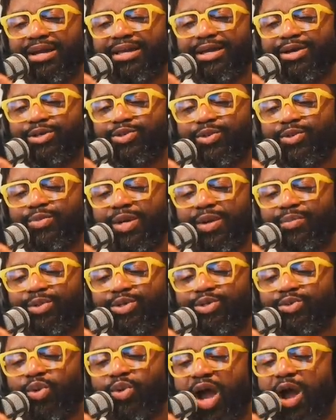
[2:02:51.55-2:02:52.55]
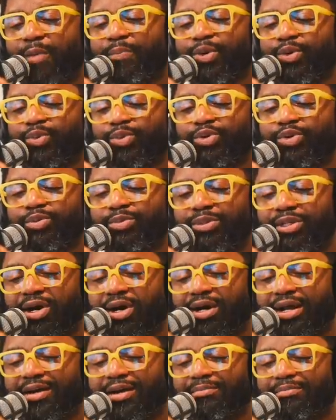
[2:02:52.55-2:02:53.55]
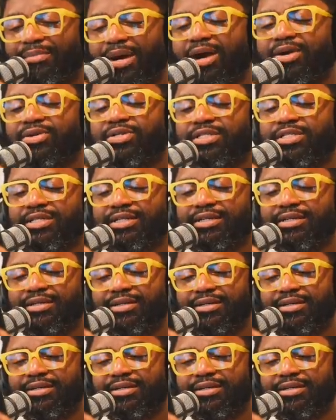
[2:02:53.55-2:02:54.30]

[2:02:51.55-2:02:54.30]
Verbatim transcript: else remembers romper room. Lord have mercy.